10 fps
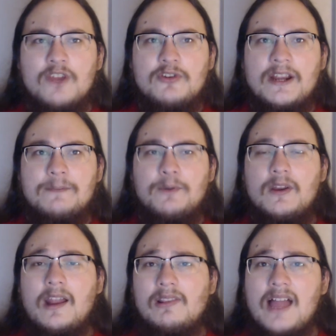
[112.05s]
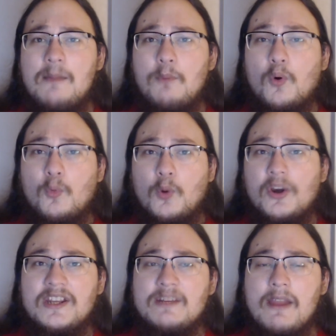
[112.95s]
trying to put a lot more
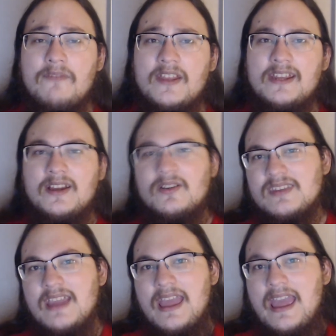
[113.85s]
work into my videos.